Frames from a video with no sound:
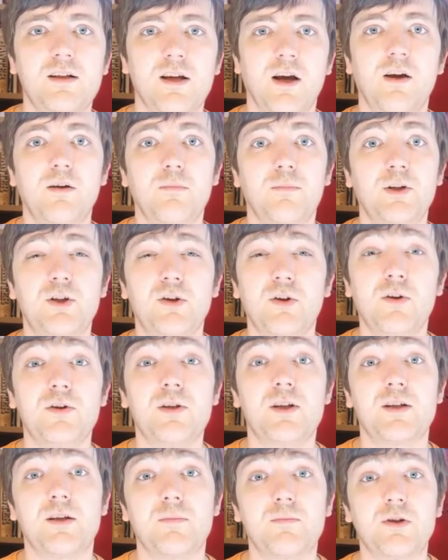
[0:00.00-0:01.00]
So be
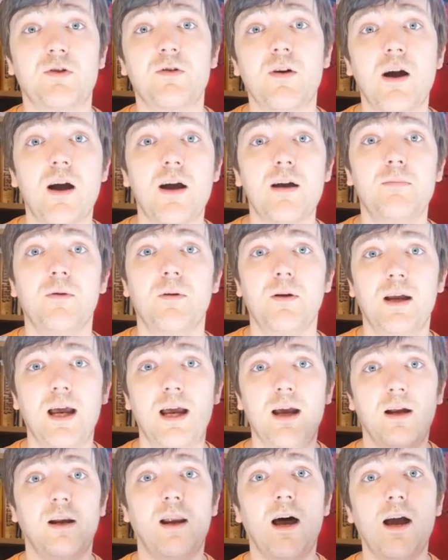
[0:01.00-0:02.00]
sure to subscribe,
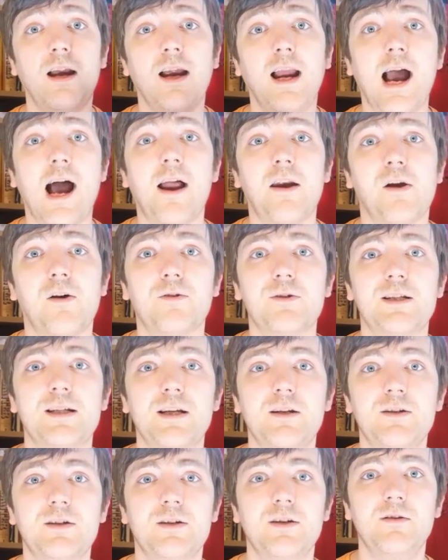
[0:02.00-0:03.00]
hit a like and I'll
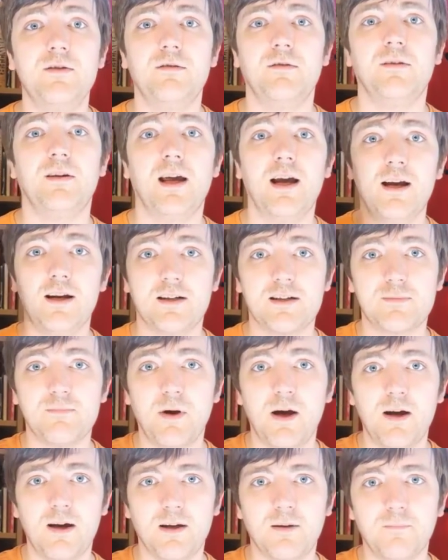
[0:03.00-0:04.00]
see you soon. Thanks,
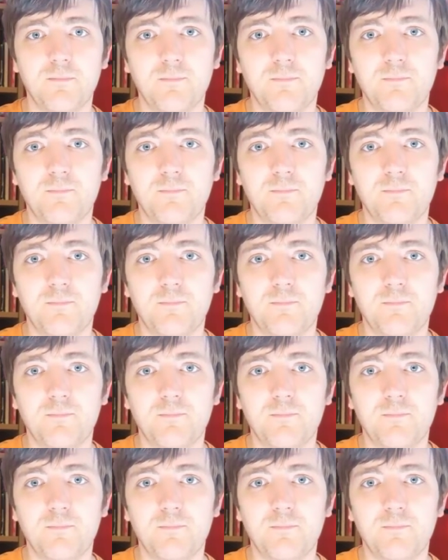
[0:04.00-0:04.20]
bye.